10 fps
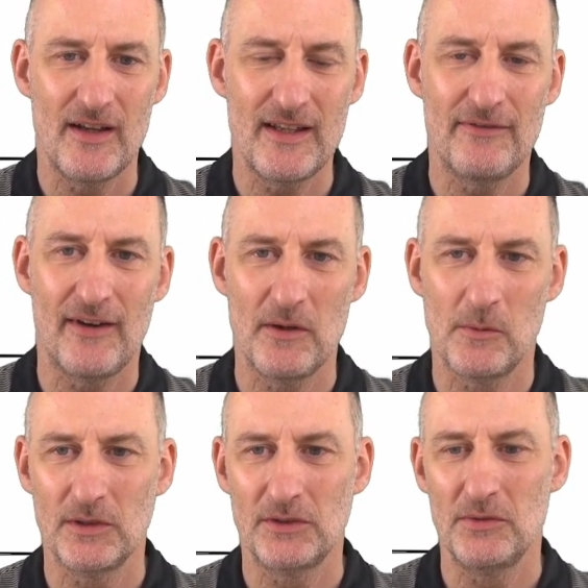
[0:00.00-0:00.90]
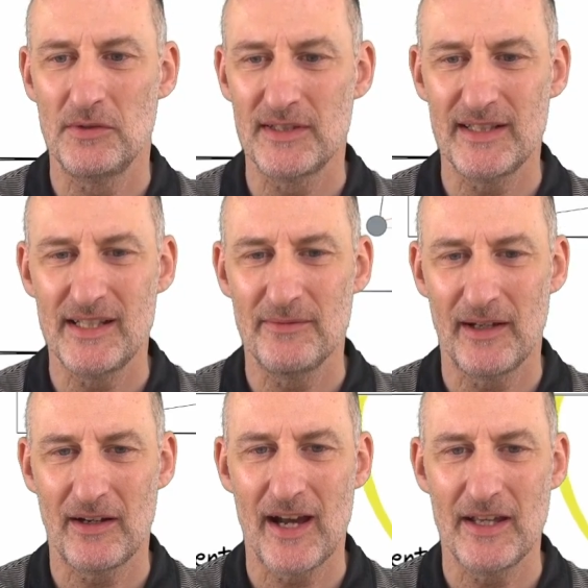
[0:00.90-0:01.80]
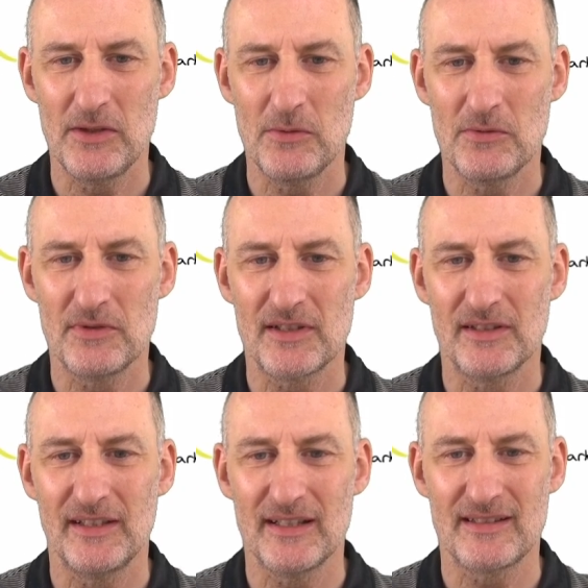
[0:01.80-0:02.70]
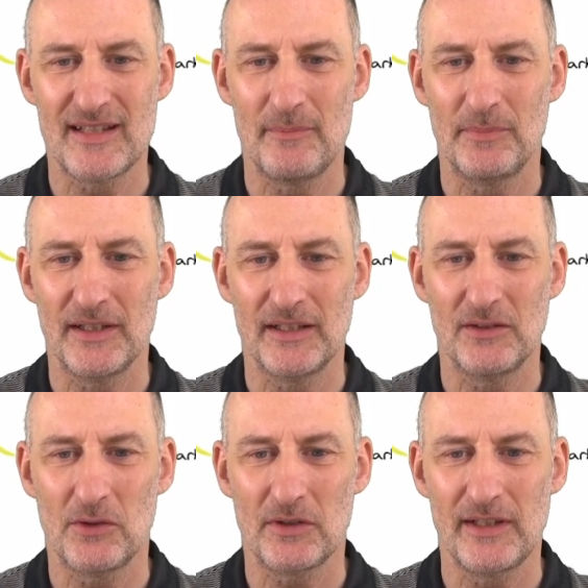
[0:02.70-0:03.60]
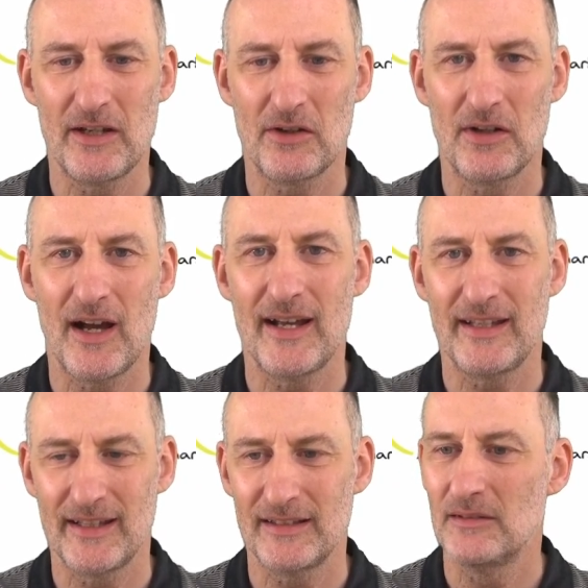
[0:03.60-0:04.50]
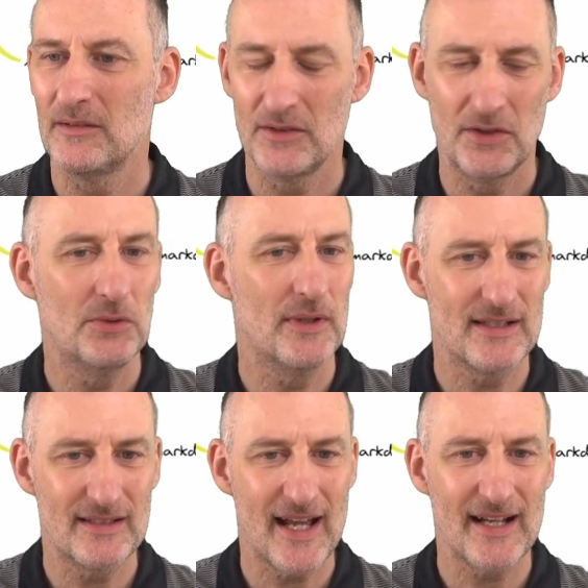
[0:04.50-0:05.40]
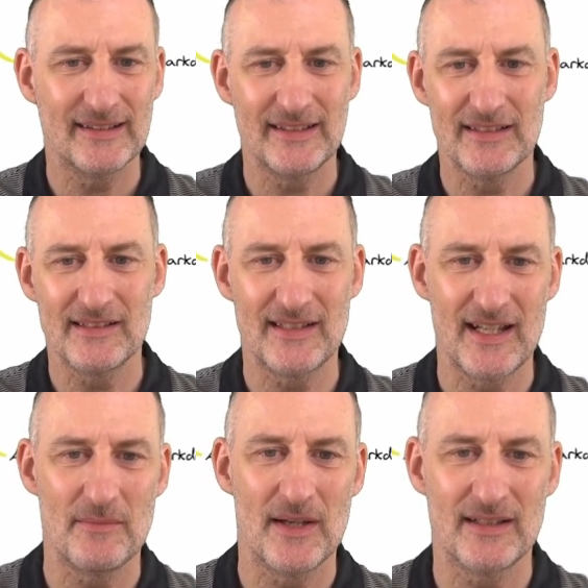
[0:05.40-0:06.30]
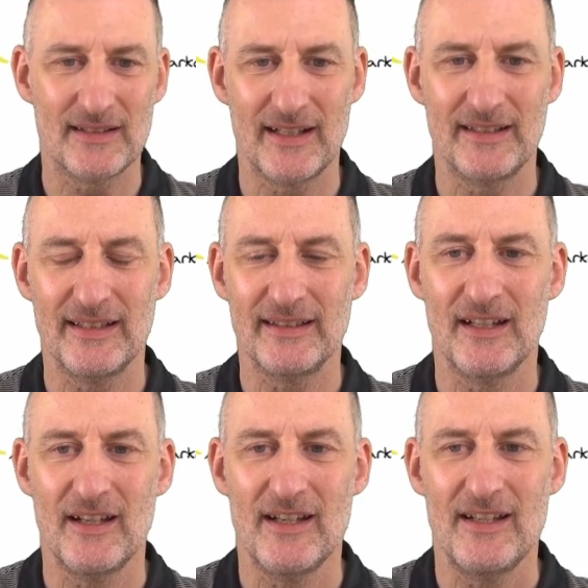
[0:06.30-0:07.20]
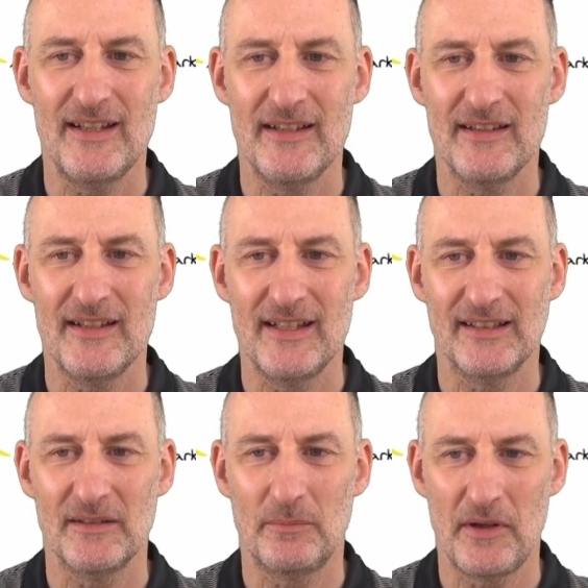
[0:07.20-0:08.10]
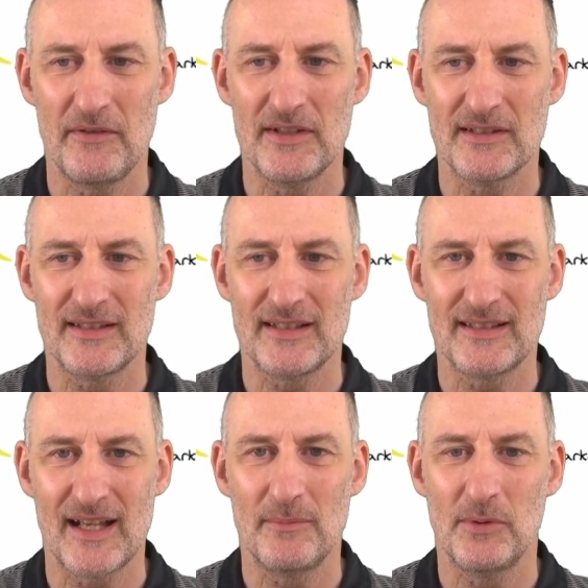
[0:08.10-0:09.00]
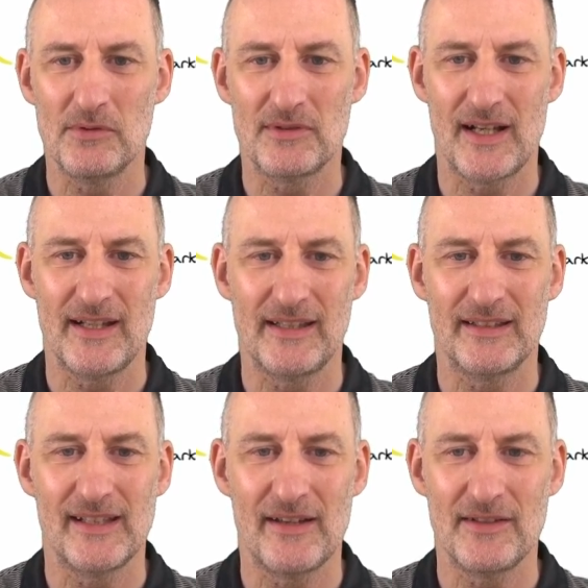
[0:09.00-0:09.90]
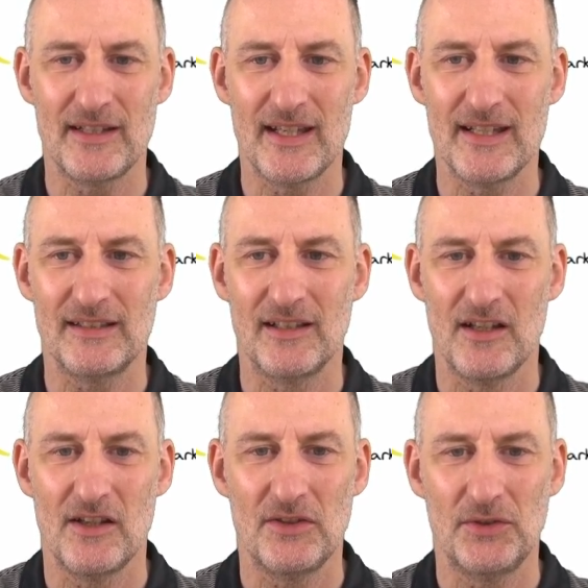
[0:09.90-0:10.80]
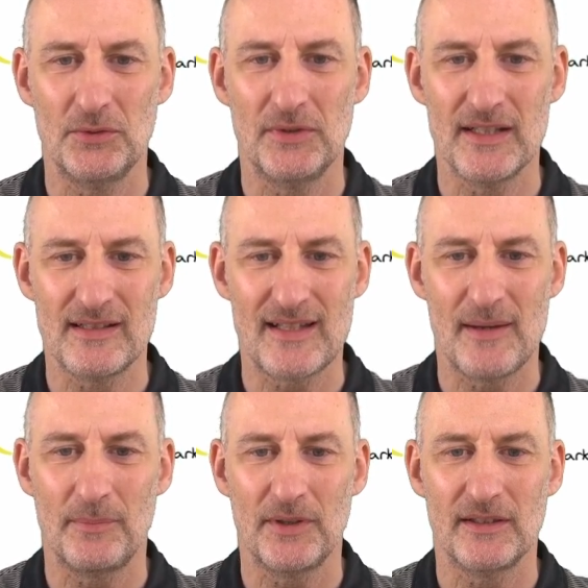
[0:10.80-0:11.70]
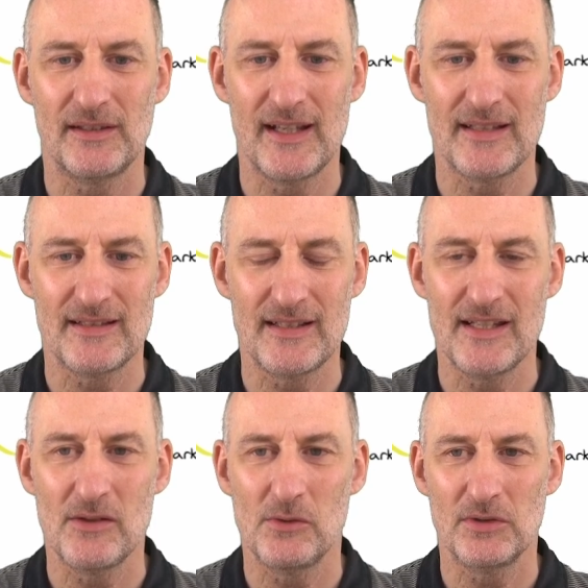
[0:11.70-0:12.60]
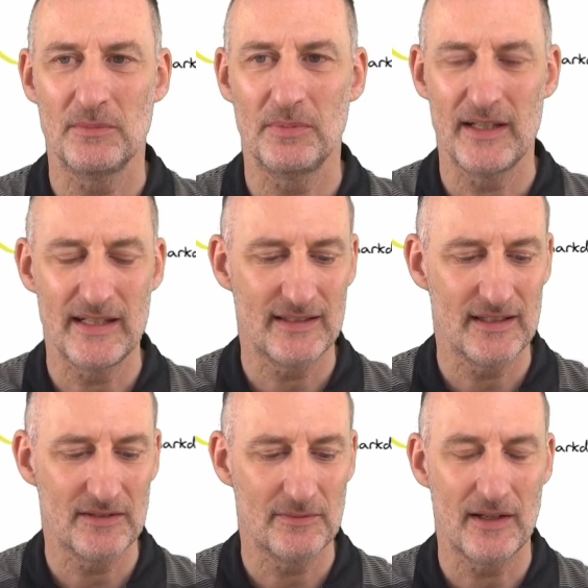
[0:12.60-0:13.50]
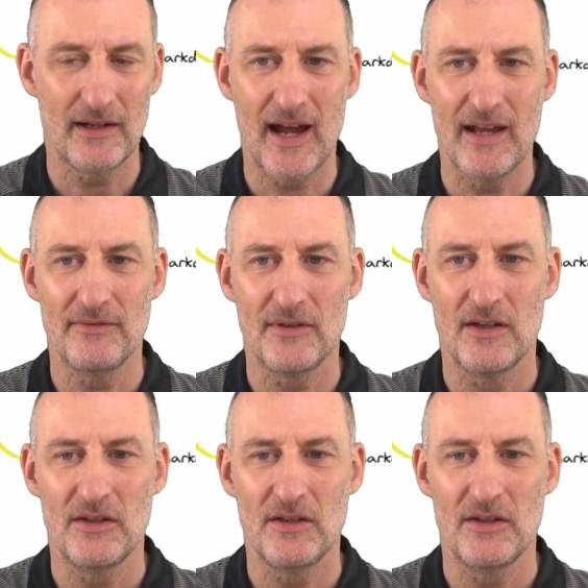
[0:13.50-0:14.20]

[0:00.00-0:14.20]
if I want to see where I used this template earlier, I can do exactly the same as I did eh, in the previous examples. I can navigate to this template and see all the places where I've